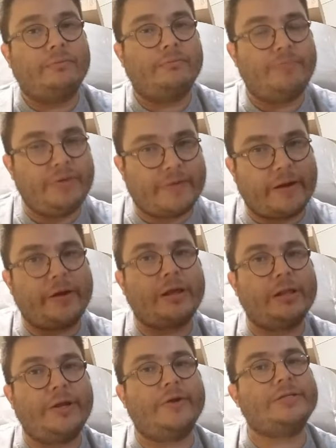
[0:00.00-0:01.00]
be very
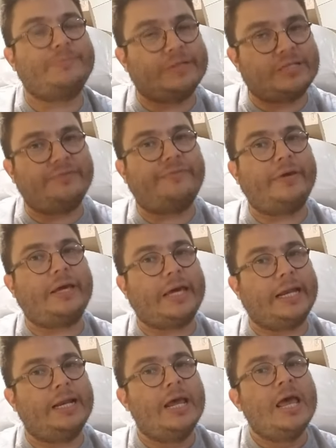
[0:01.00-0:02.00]
clear and specific
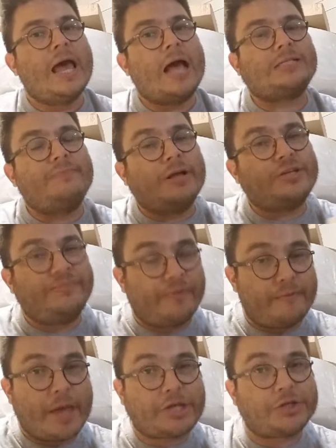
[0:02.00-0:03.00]
and as much
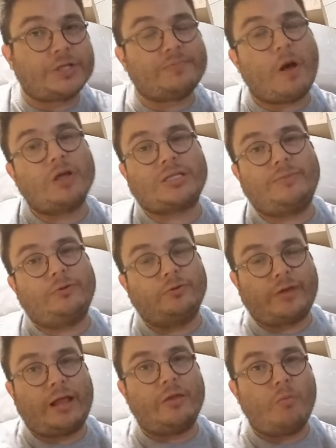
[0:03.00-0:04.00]
information as possible to
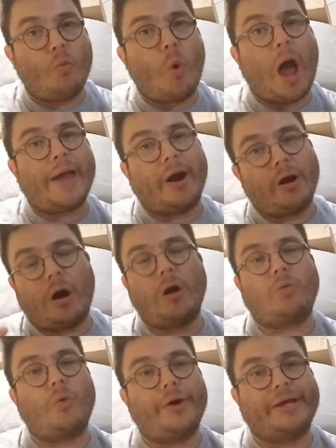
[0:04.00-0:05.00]
tell them why
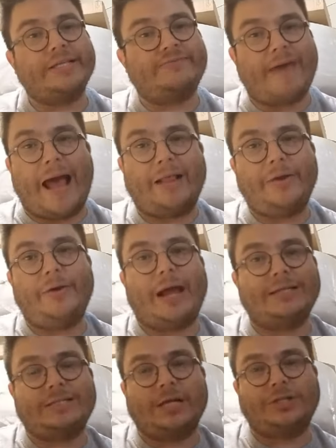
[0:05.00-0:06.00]
our artwork is valued
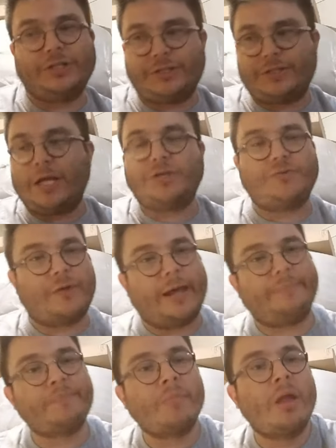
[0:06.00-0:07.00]
as such and such,
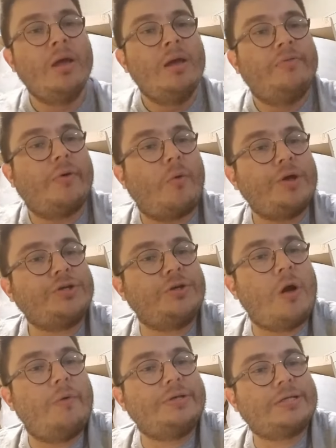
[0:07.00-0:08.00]
right? The question
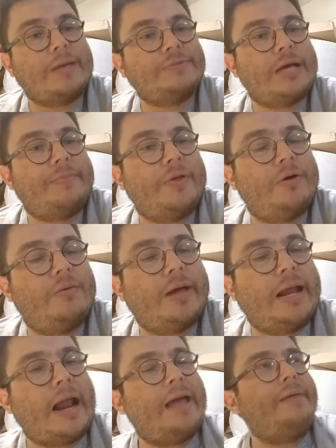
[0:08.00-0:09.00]
always comes up though,
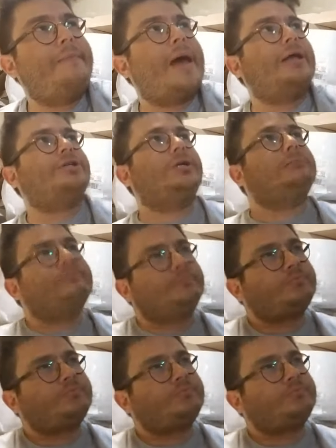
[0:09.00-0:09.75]
and I imagine